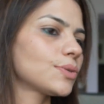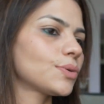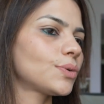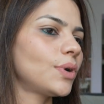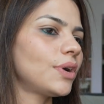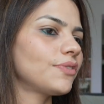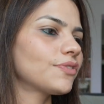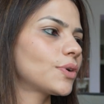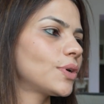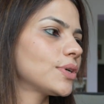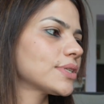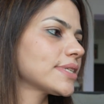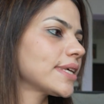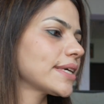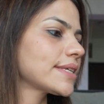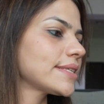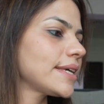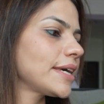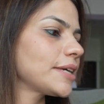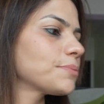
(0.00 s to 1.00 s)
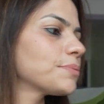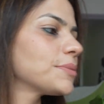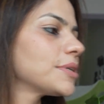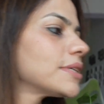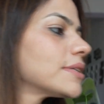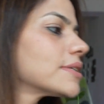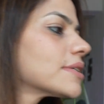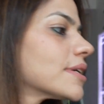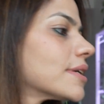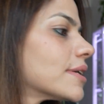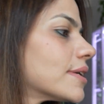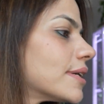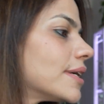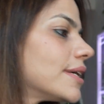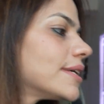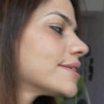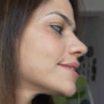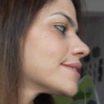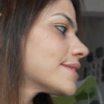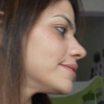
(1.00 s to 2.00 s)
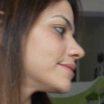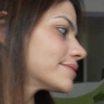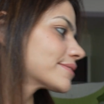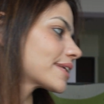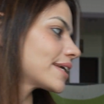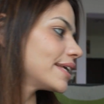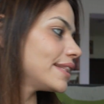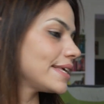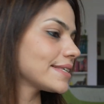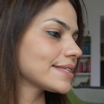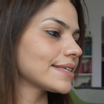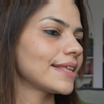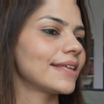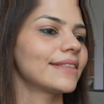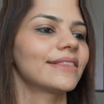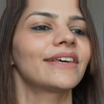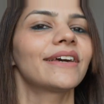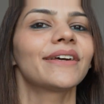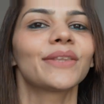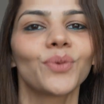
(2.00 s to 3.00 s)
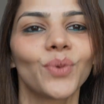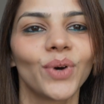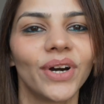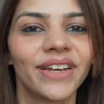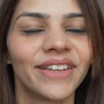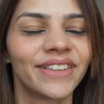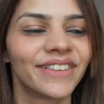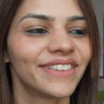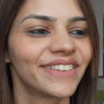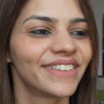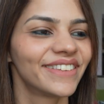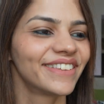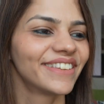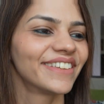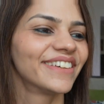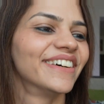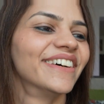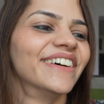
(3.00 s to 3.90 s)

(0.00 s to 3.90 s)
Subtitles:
so of course the excitement is lesser than the other one.